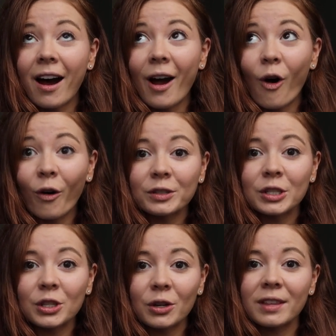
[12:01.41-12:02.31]
I
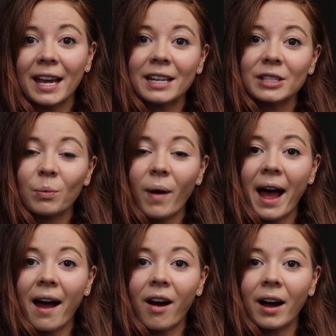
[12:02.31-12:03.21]
often do things
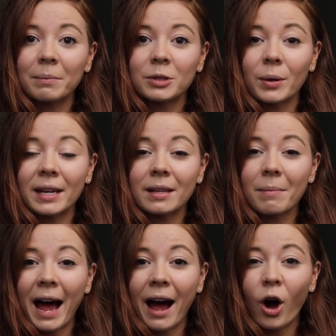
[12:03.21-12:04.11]
where I'm doing
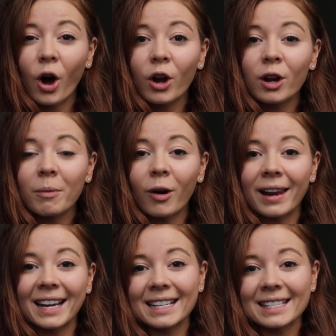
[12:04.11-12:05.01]
them at home on
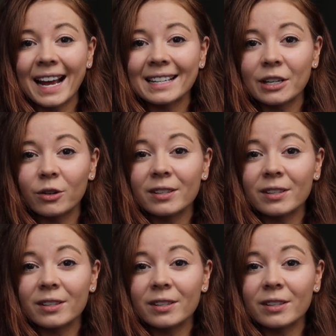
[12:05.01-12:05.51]
like a Saturday